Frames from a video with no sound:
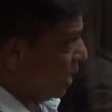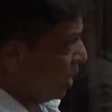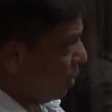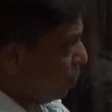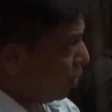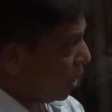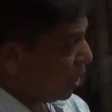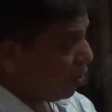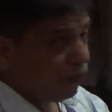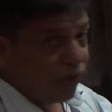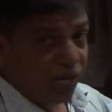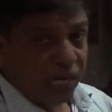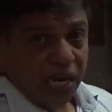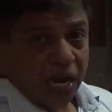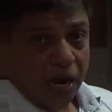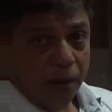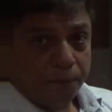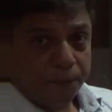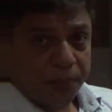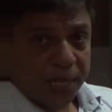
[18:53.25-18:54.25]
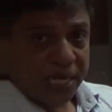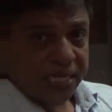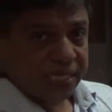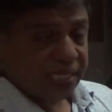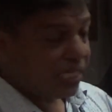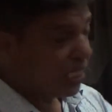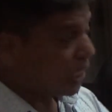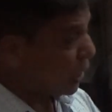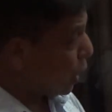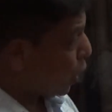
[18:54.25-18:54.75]
When we apply
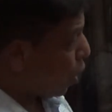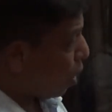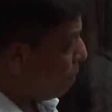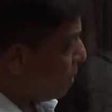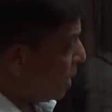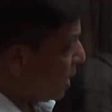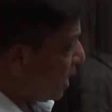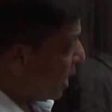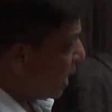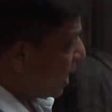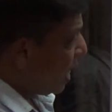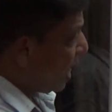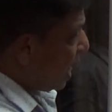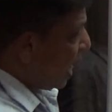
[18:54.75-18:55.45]
the trigonometrical